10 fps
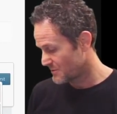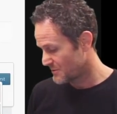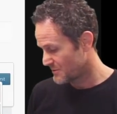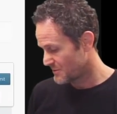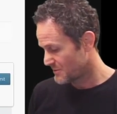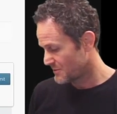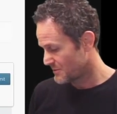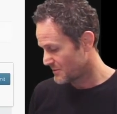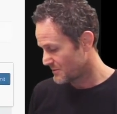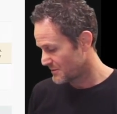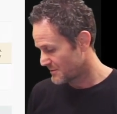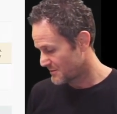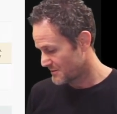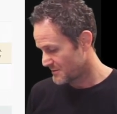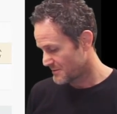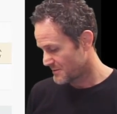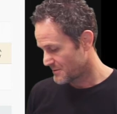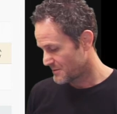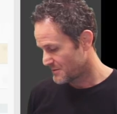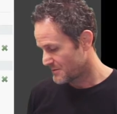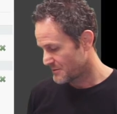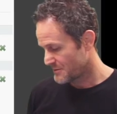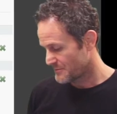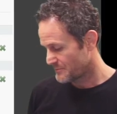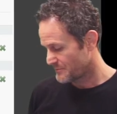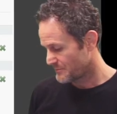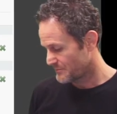No one is speaking in this clip.